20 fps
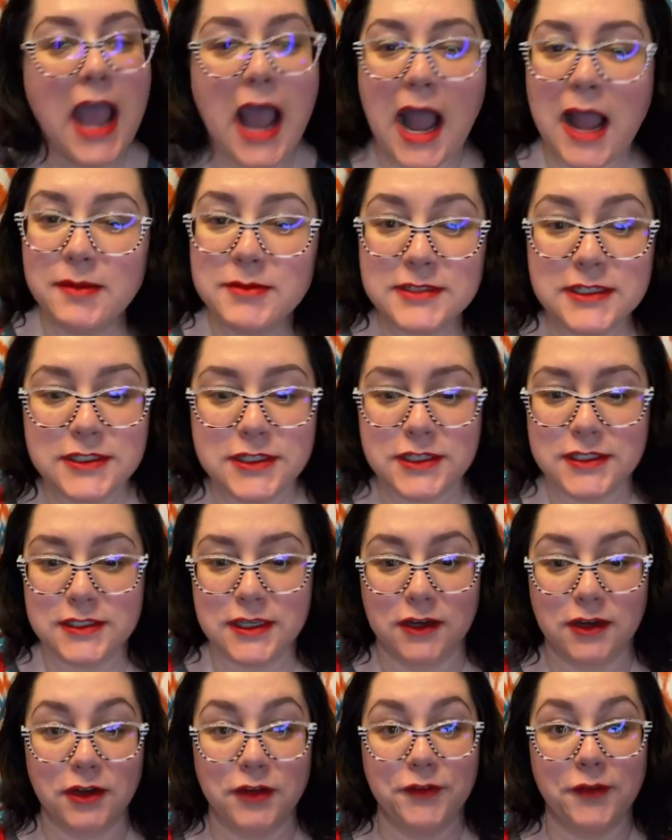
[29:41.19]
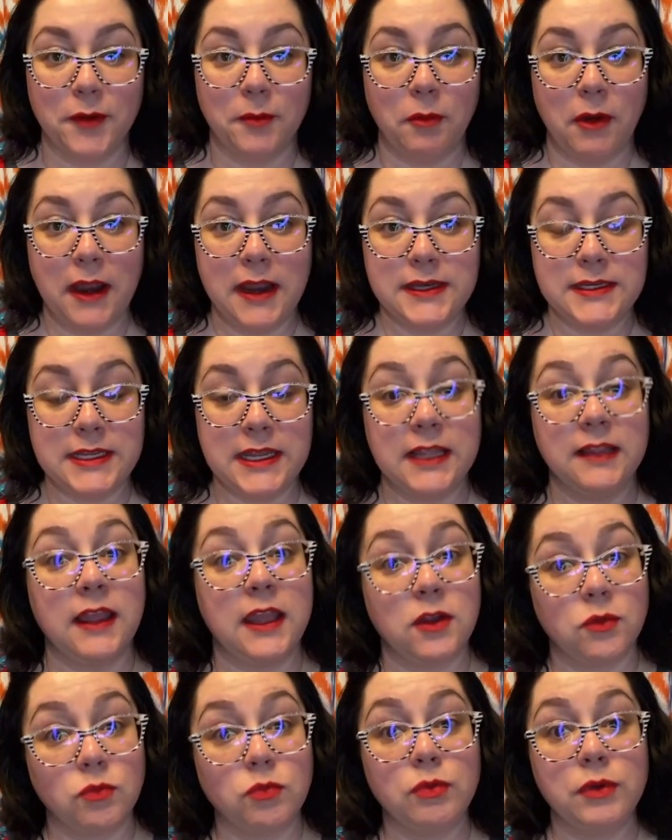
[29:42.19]
I'm such a sucker for branding, like
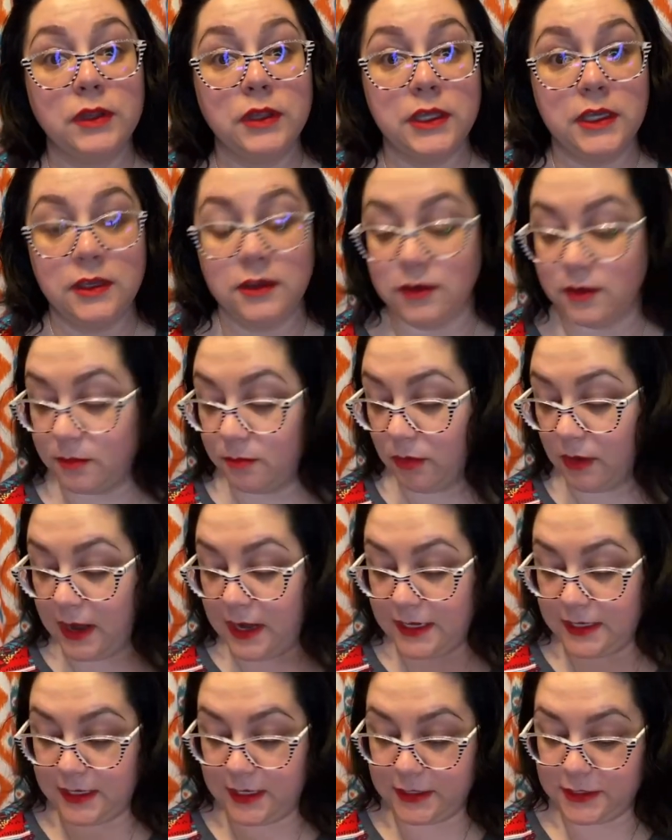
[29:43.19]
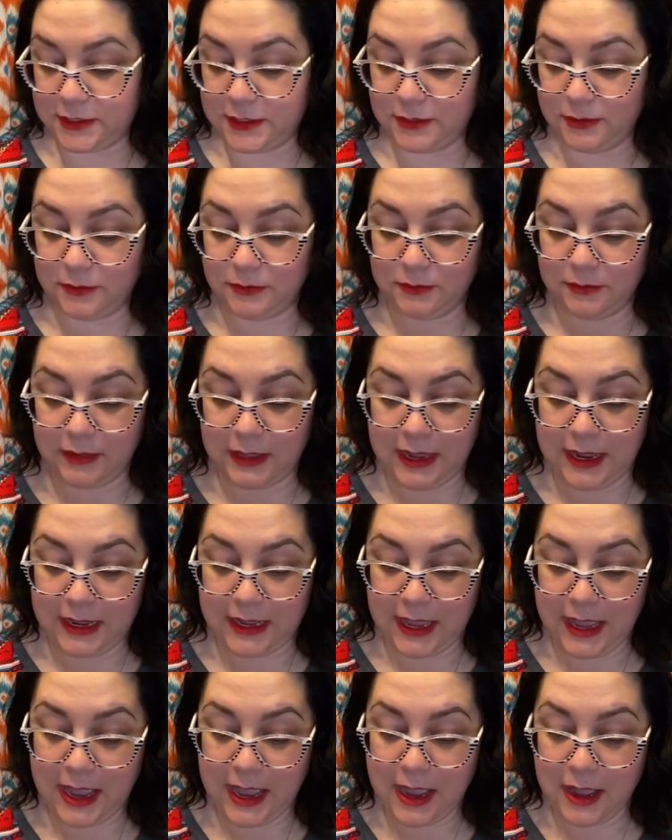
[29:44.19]
really good branding too. Like
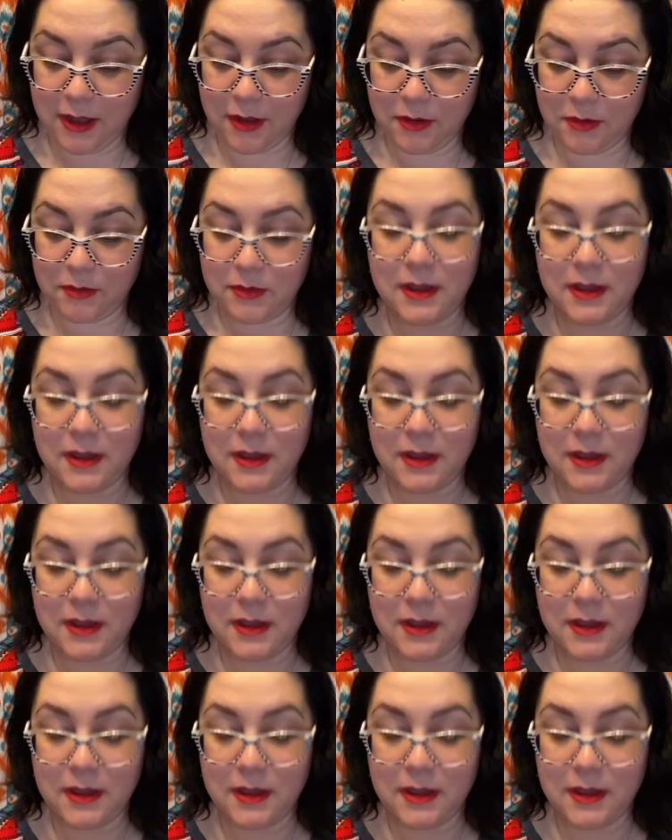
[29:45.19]
how